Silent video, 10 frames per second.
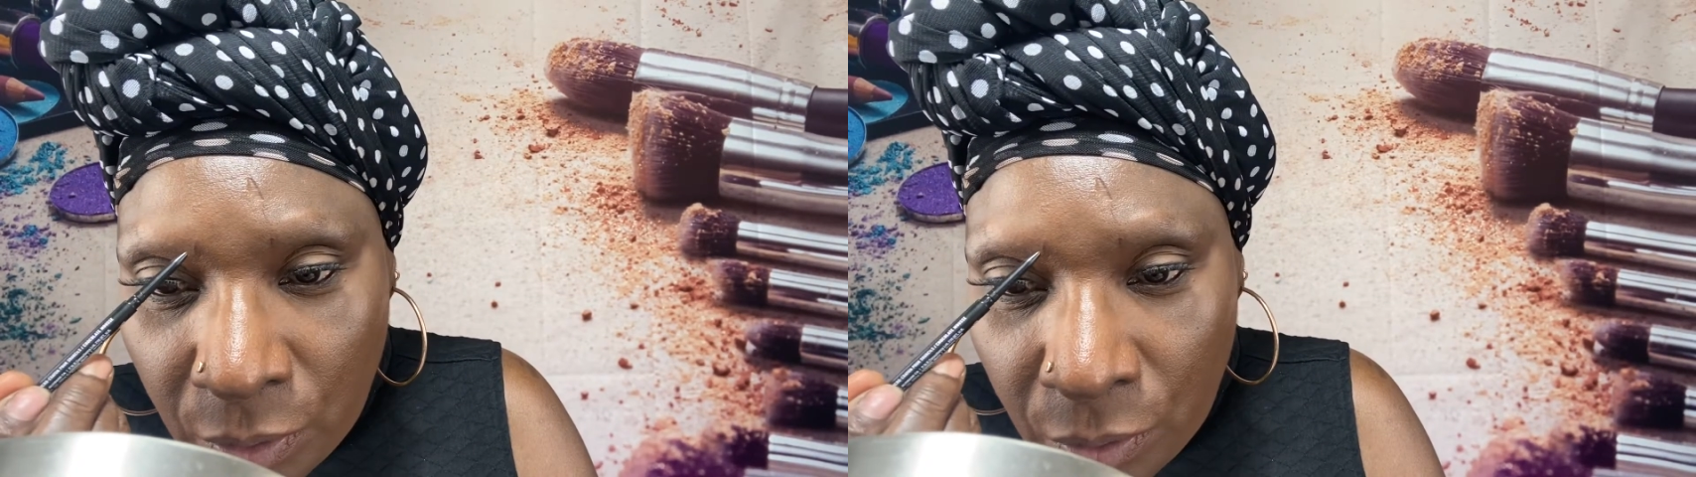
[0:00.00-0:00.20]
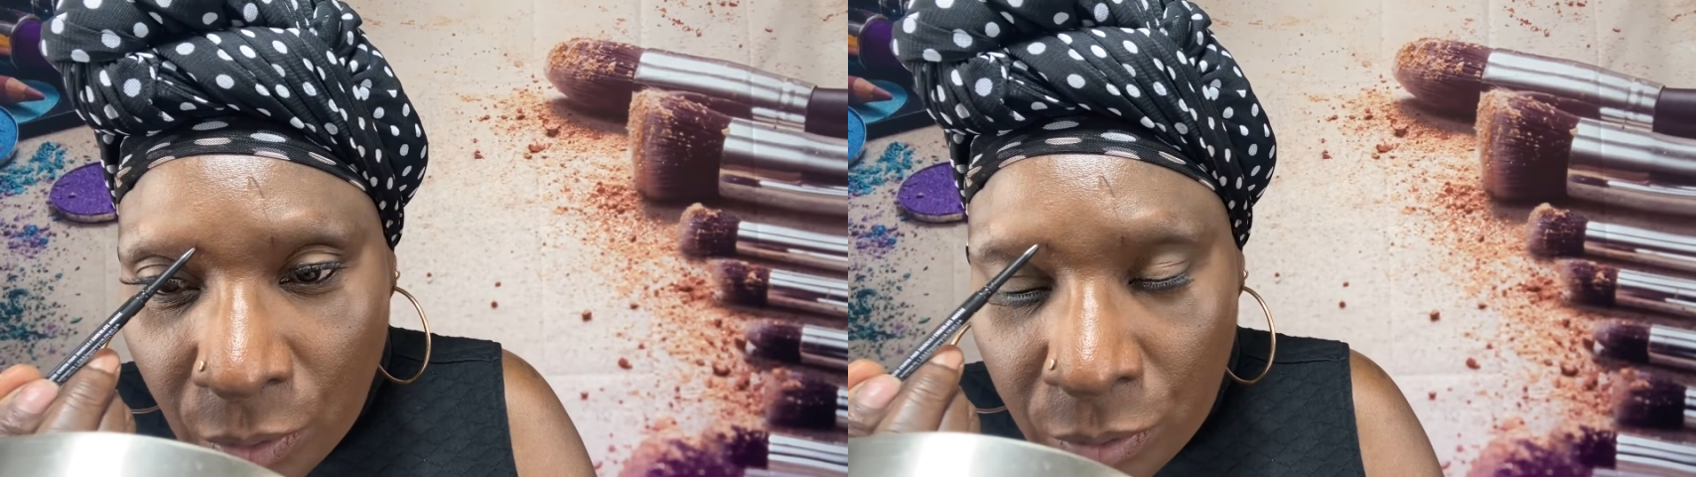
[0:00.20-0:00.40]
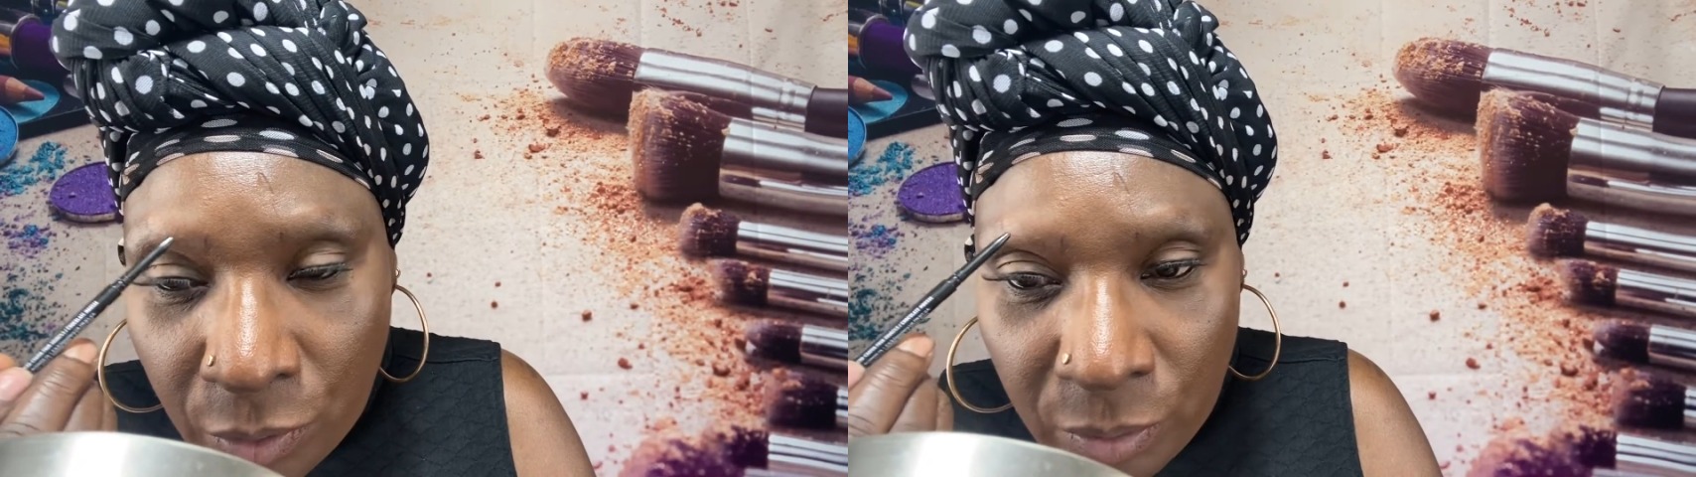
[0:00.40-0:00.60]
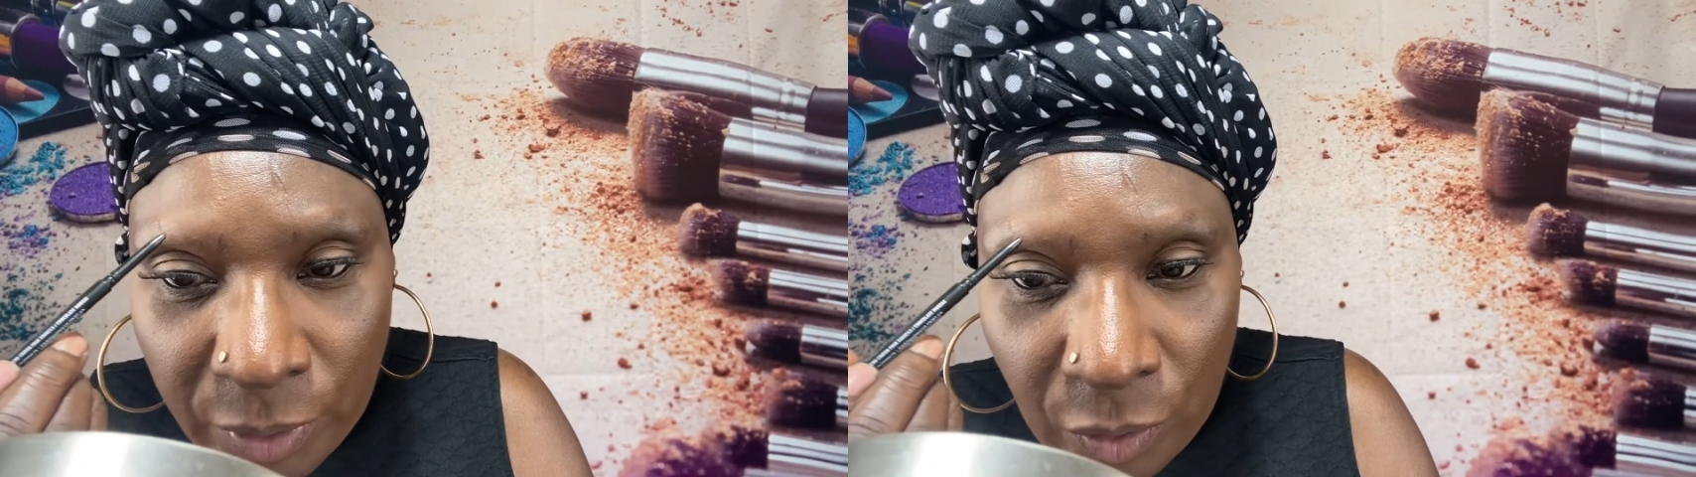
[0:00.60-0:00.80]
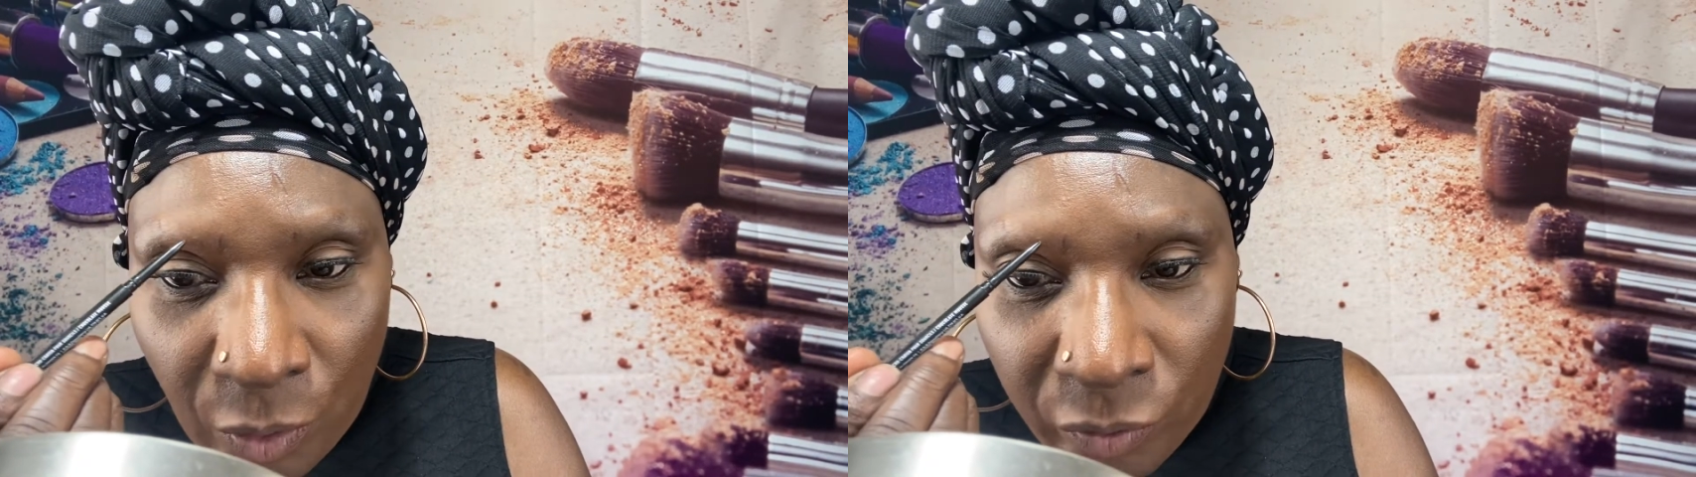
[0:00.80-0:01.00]
go a little
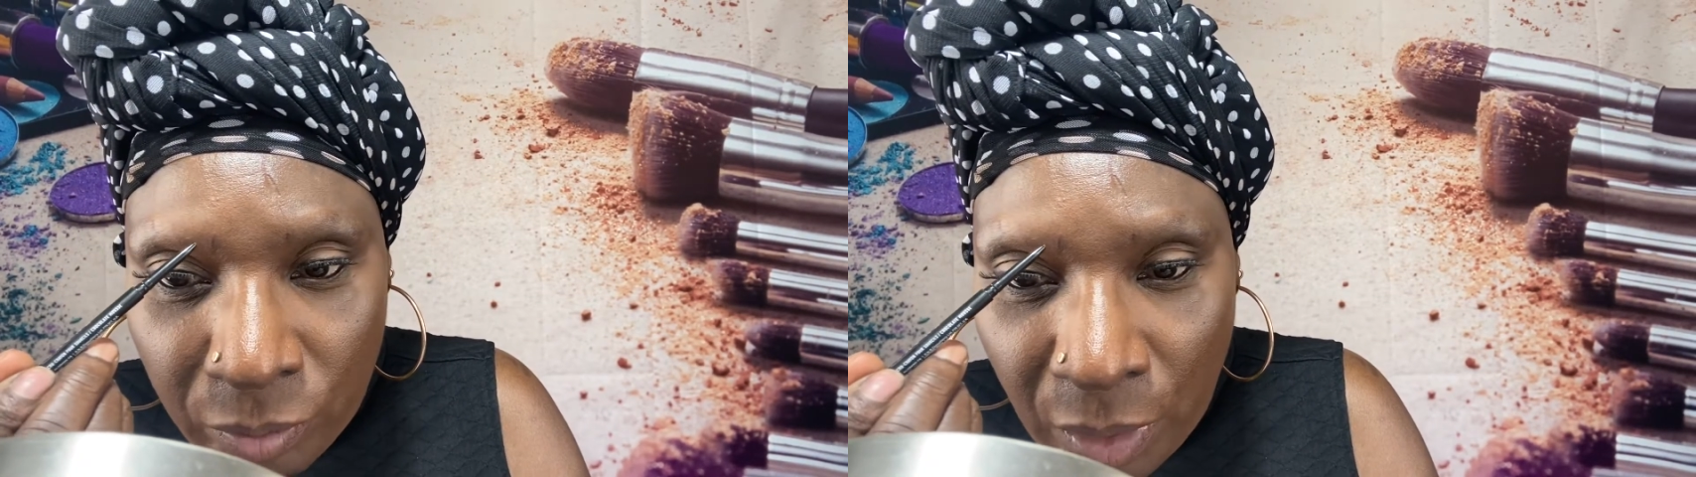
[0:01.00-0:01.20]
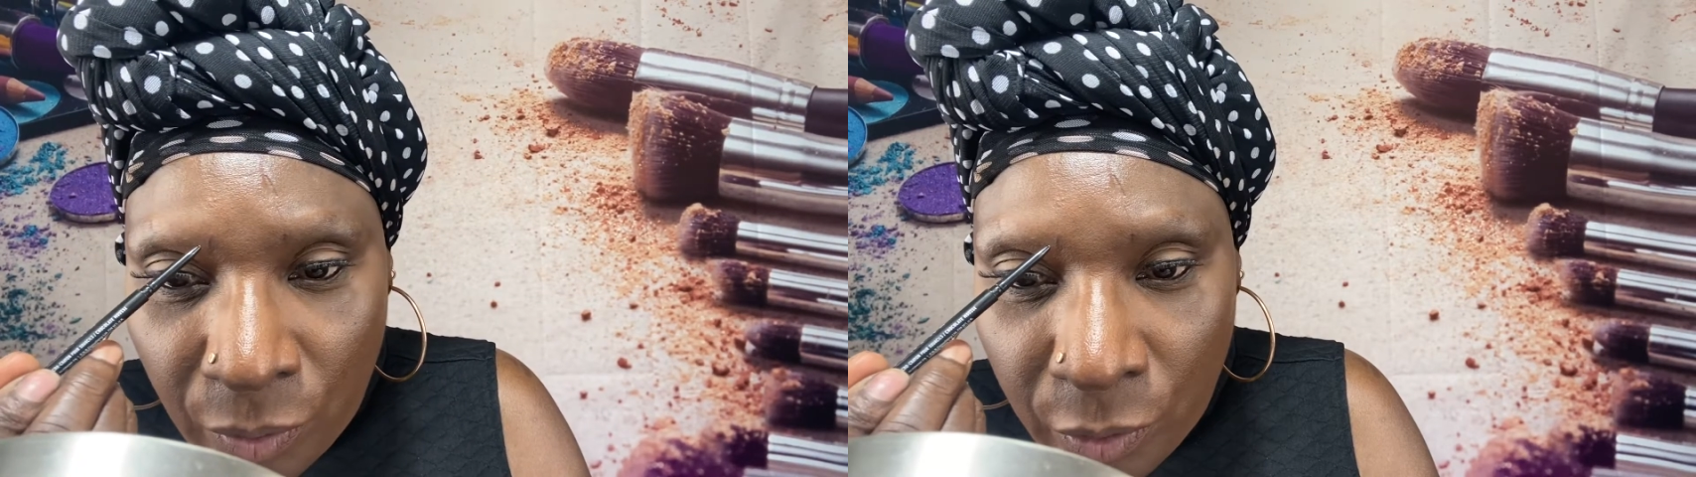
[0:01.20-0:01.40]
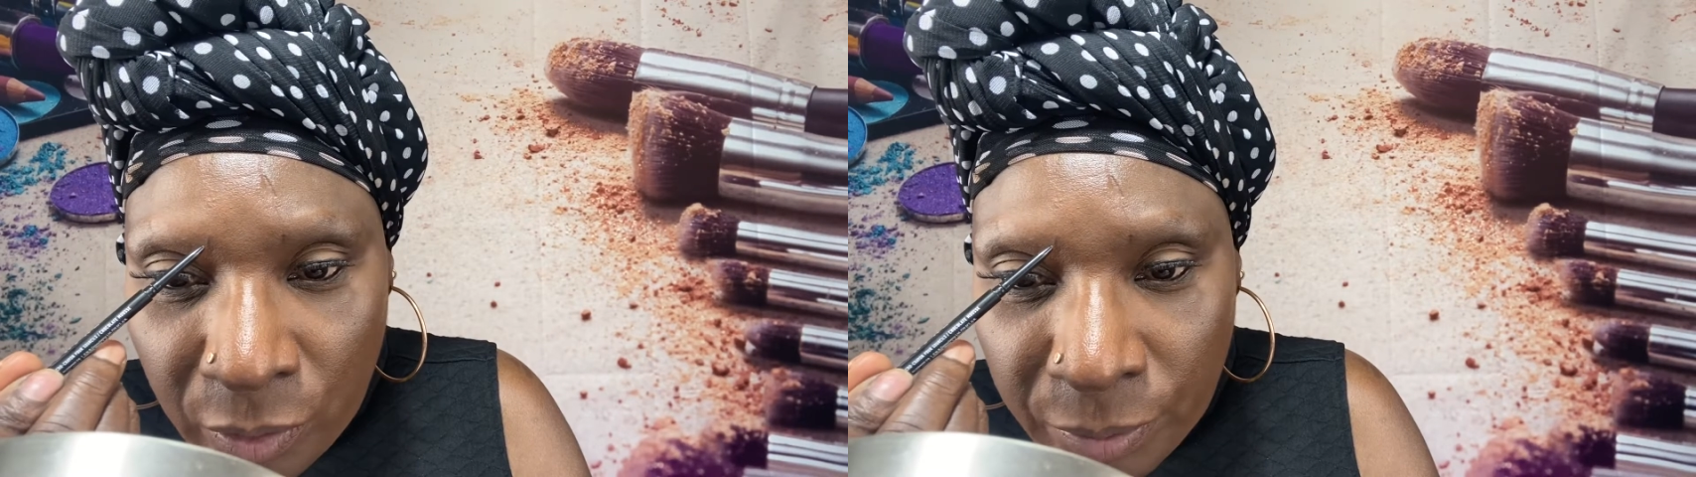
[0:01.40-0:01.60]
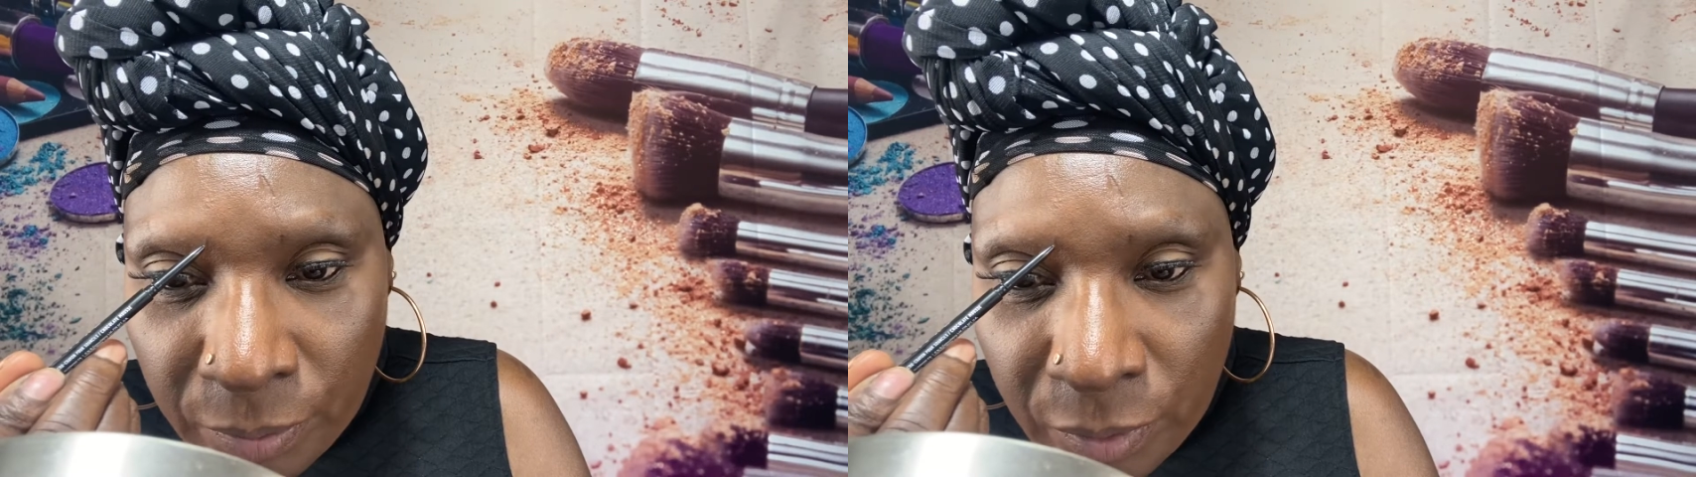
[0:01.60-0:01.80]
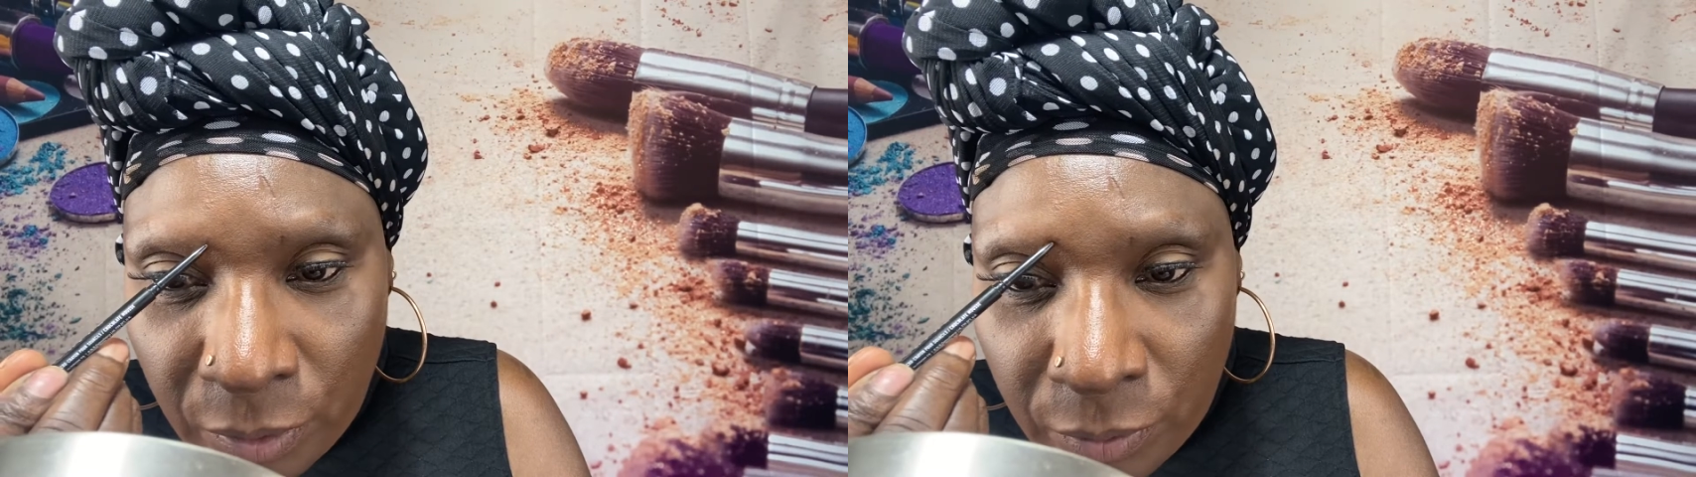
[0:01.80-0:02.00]
bit over my
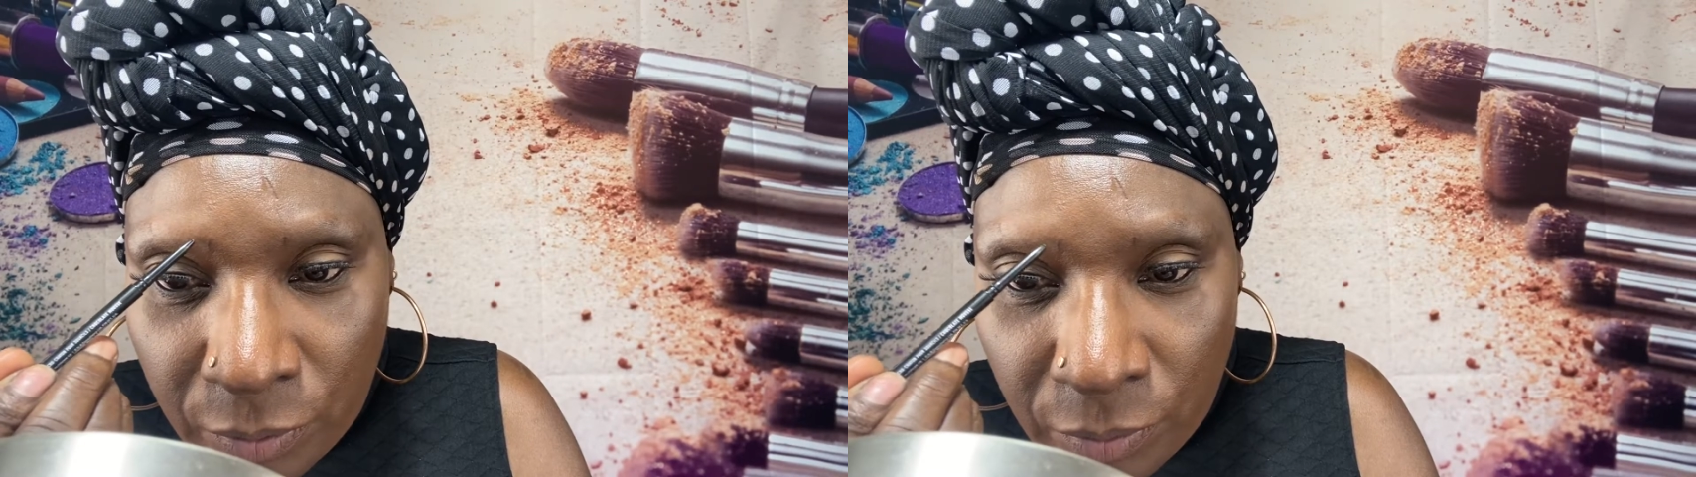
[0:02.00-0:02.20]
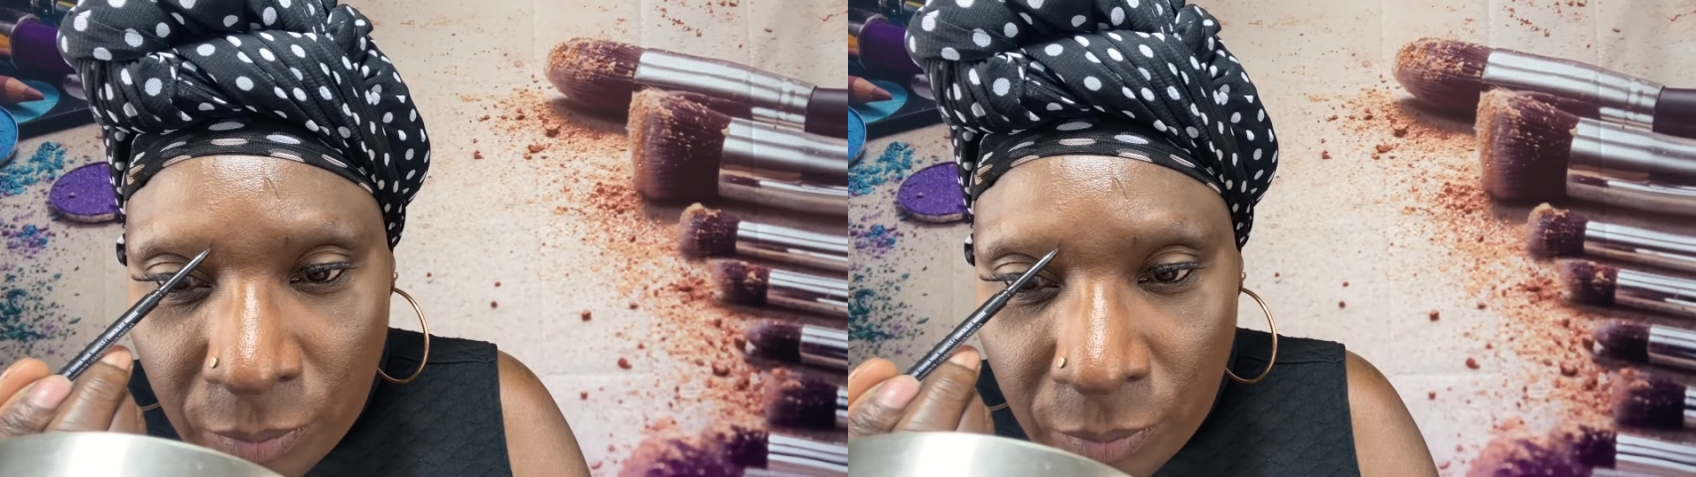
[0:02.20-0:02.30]
orbit bone.